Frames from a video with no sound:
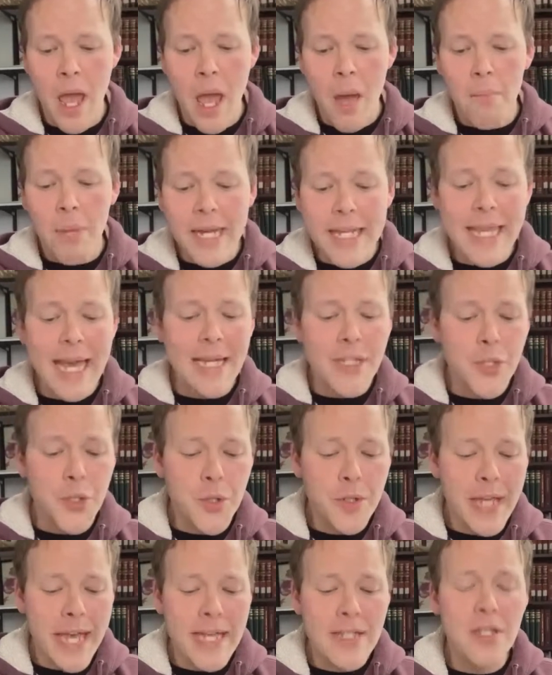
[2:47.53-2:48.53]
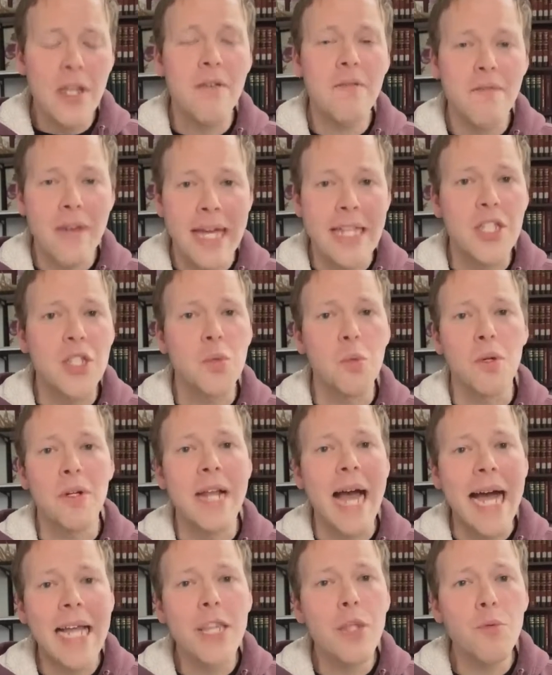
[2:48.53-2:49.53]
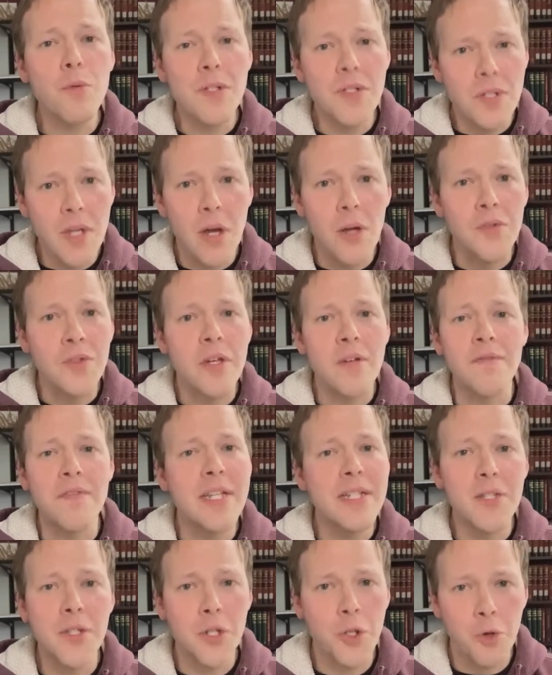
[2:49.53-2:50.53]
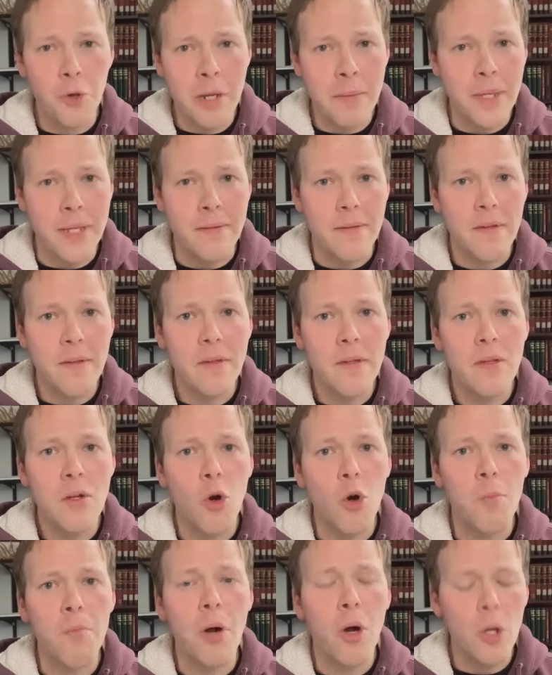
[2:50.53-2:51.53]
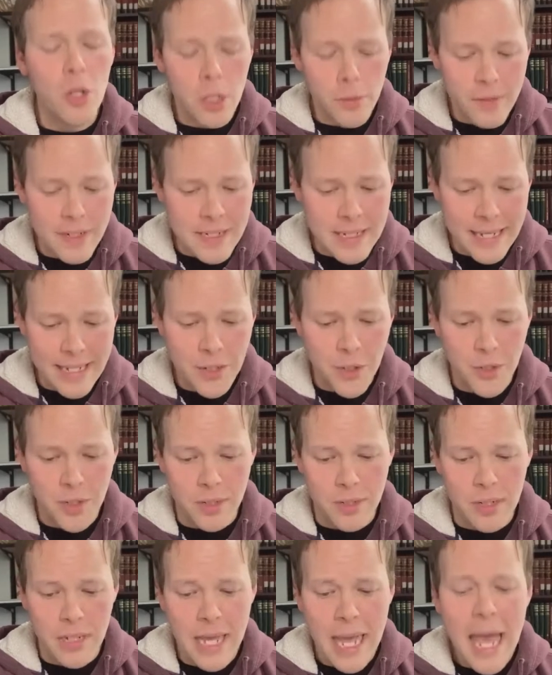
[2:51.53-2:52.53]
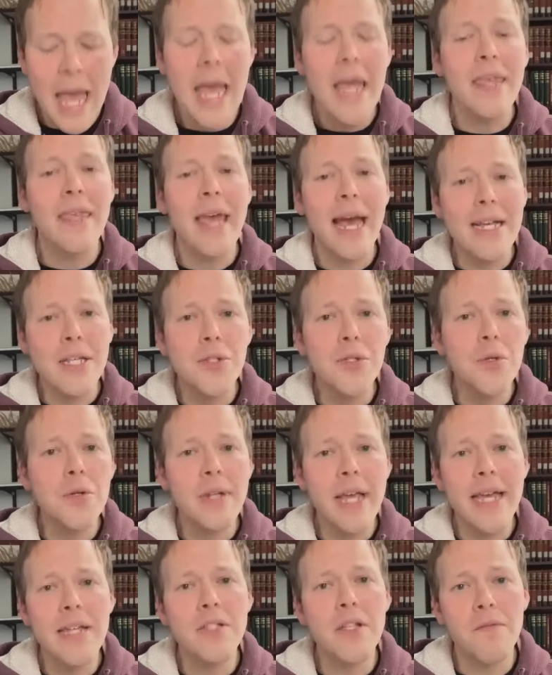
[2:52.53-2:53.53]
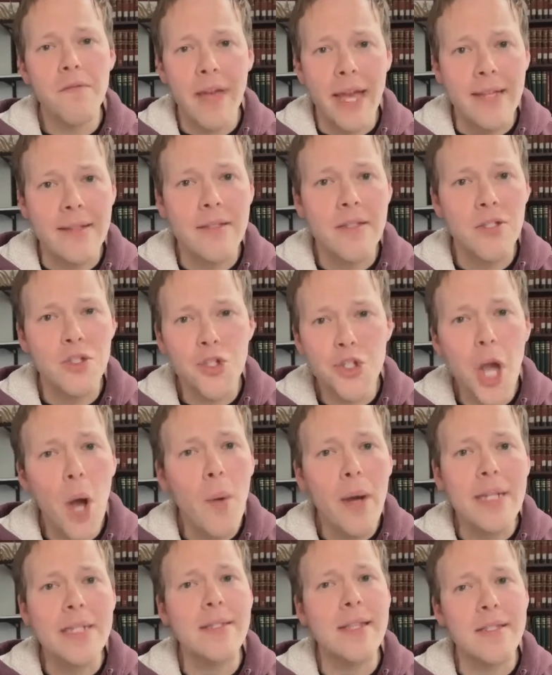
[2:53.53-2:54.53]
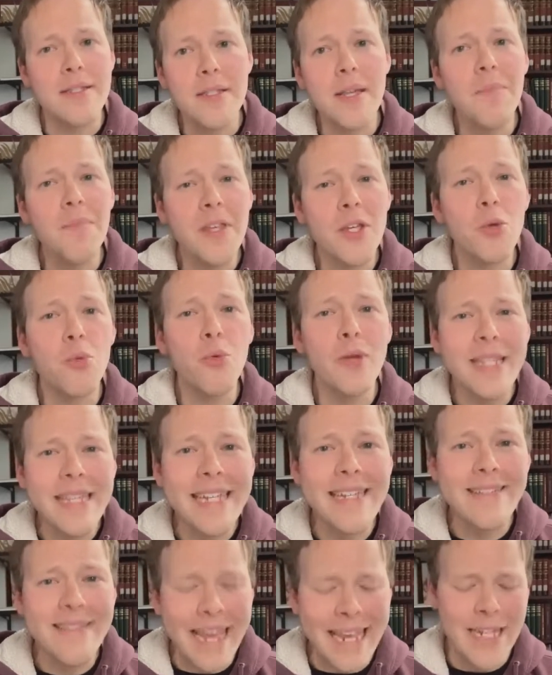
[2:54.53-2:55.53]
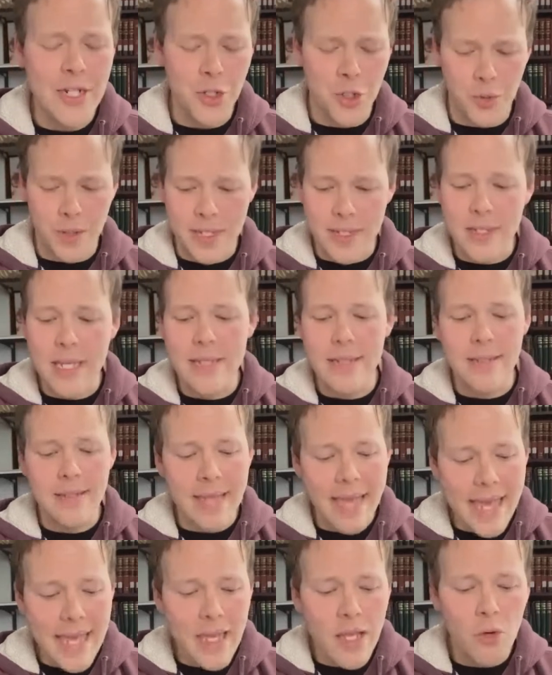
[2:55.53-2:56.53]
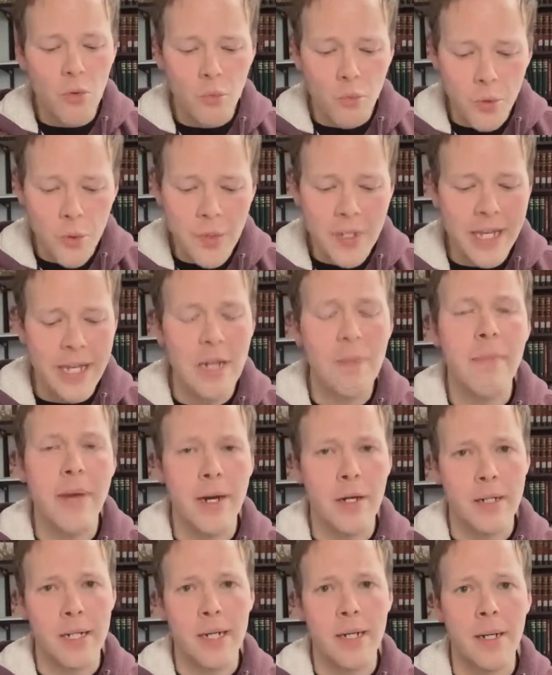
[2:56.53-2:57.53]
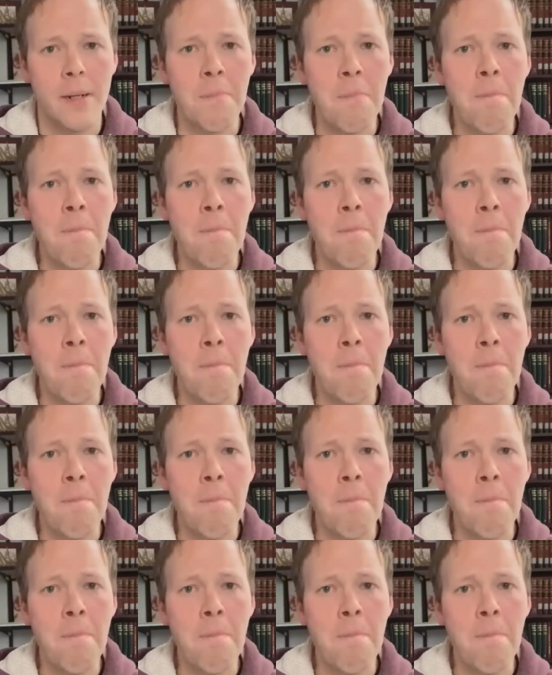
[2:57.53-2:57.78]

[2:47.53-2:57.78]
But yesterday's events were not the result of disagreement or polarization. Yesterday's events show us that something really dangerous has taken root in America.